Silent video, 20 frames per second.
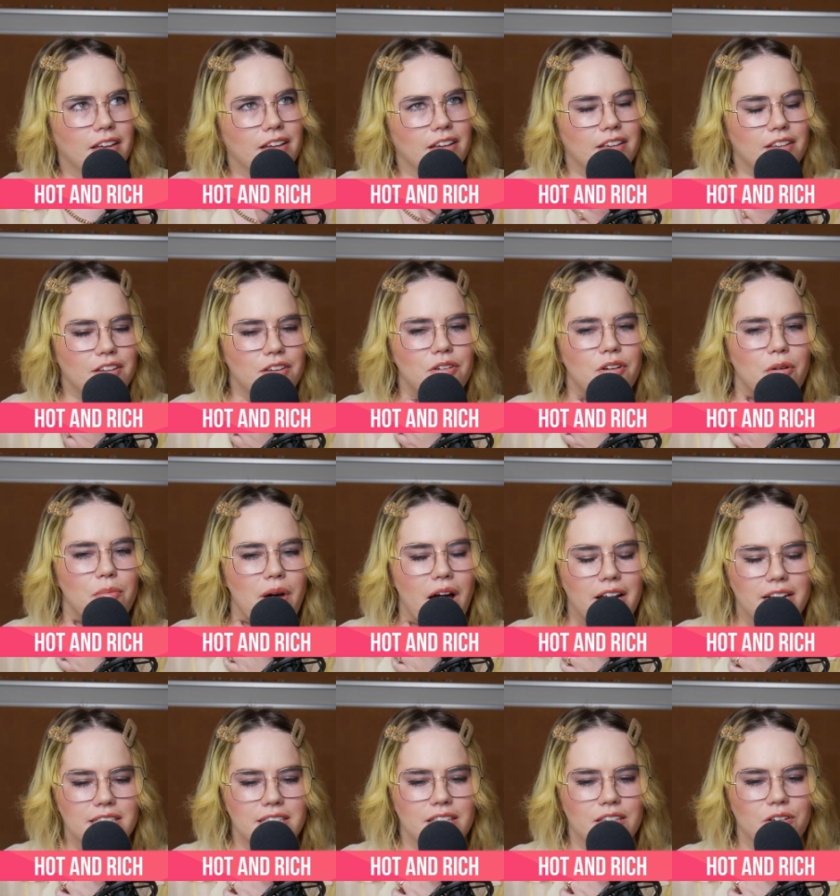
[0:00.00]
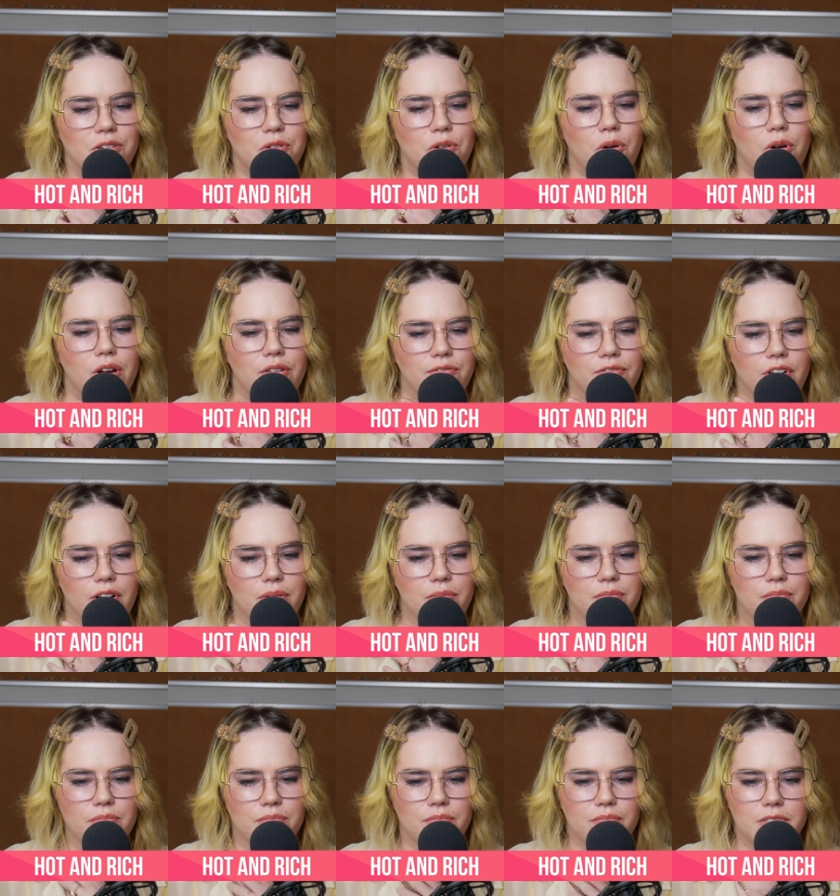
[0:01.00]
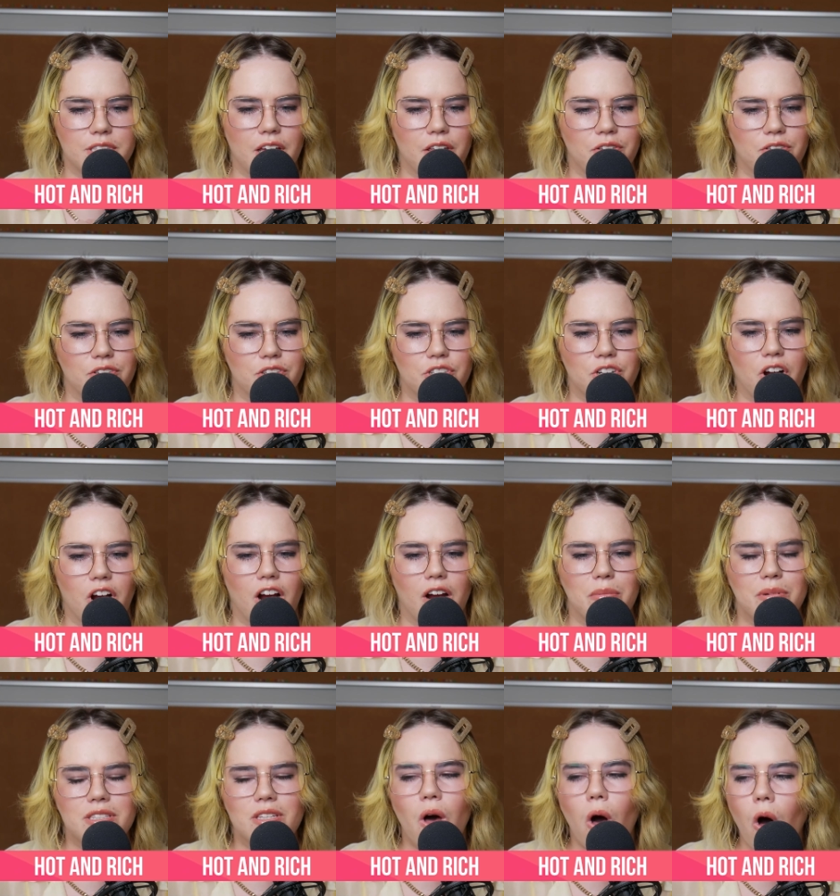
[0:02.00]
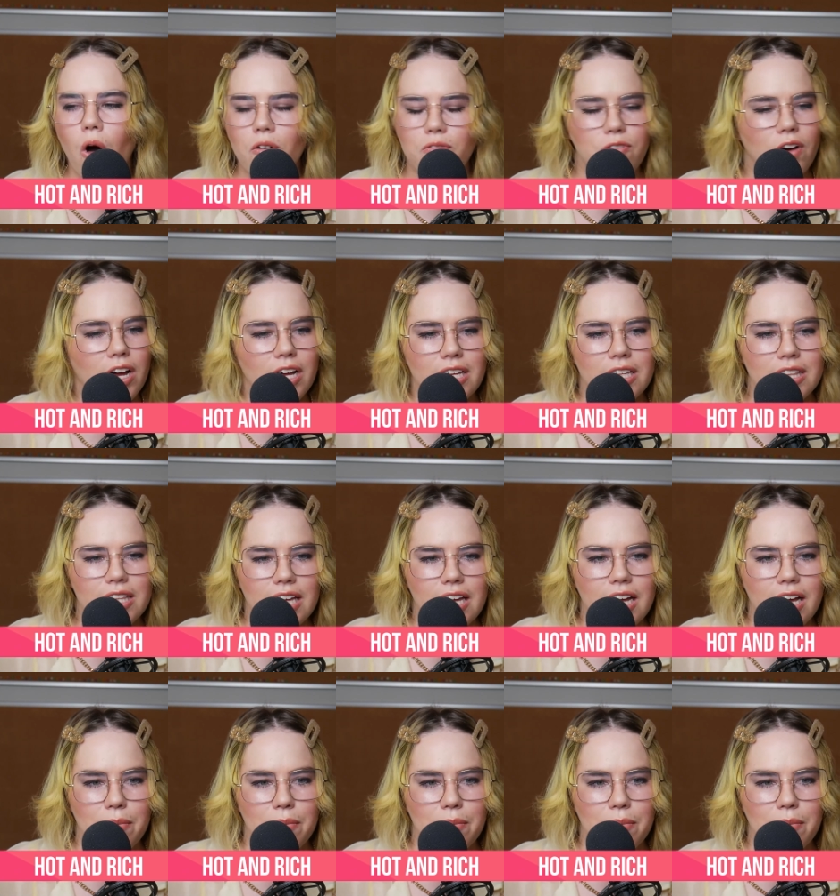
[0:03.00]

You know Madison LeCroy from Southern Charm. It's a whole fucking thing.